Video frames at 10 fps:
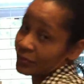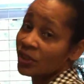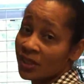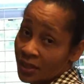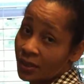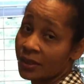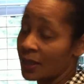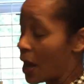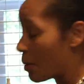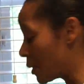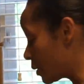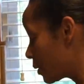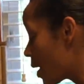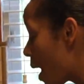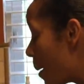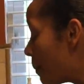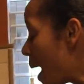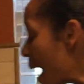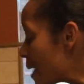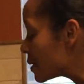Just get a salmon.
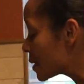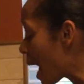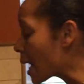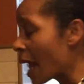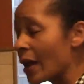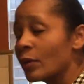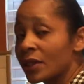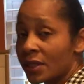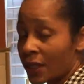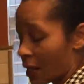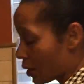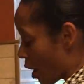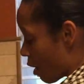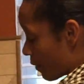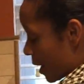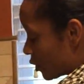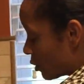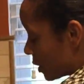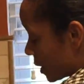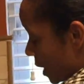Mine's I like with the skin off. As you
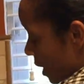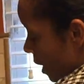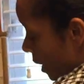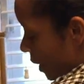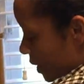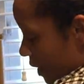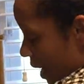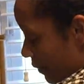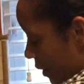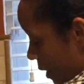can see, it doesn't have the